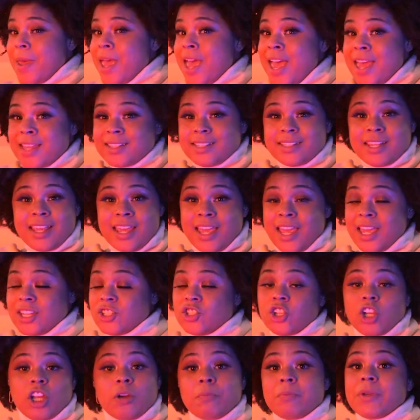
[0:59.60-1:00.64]

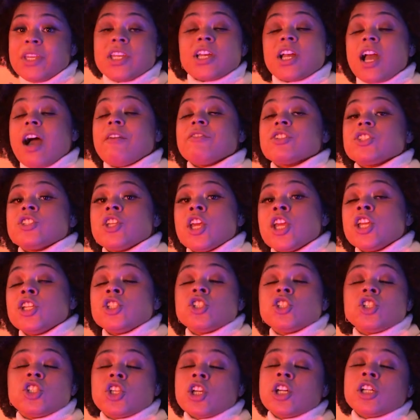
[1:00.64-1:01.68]
It could be a
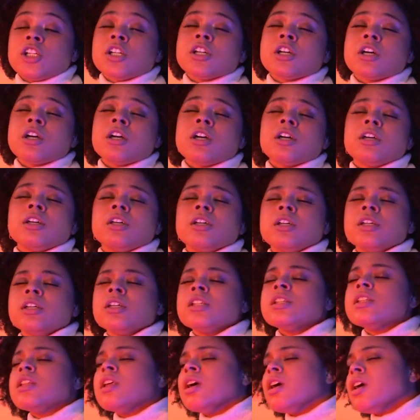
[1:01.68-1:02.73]

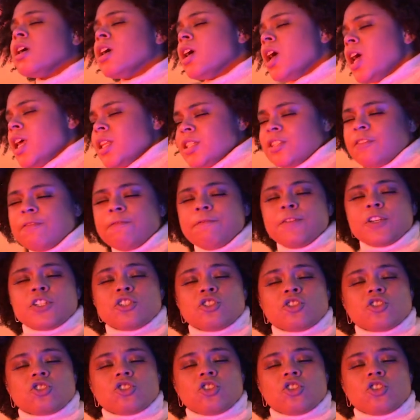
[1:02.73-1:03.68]
conversation to fix the